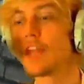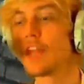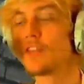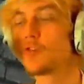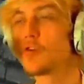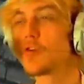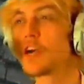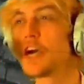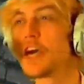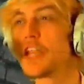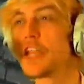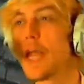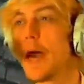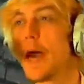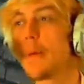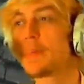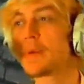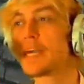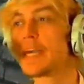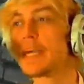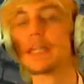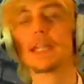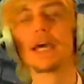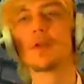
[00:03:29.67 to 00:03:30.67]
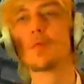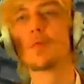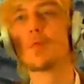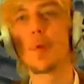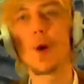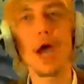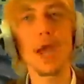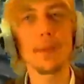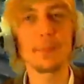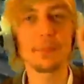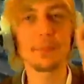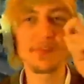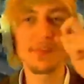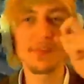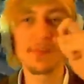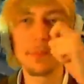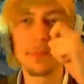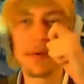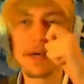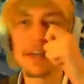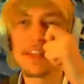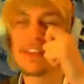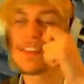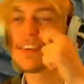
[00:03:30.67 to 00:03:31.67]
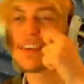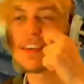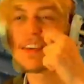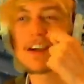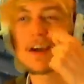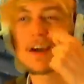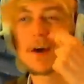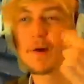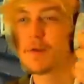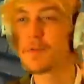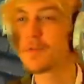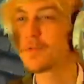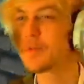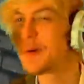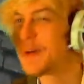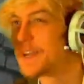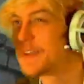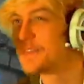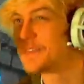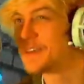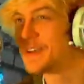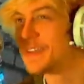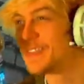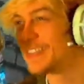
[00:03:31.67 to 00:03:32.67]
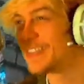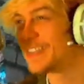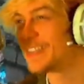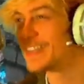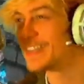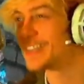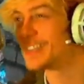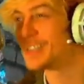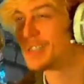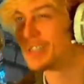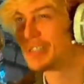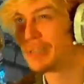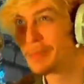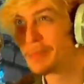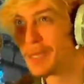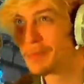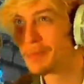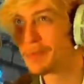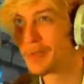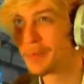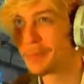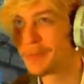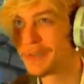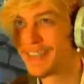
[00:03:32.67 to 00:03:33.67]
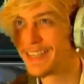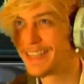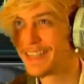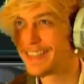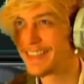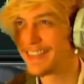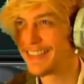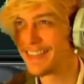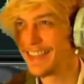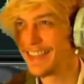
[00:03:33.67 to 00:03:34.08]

I took a napkin and wiped my tear out of my inventory just to be able to buy it.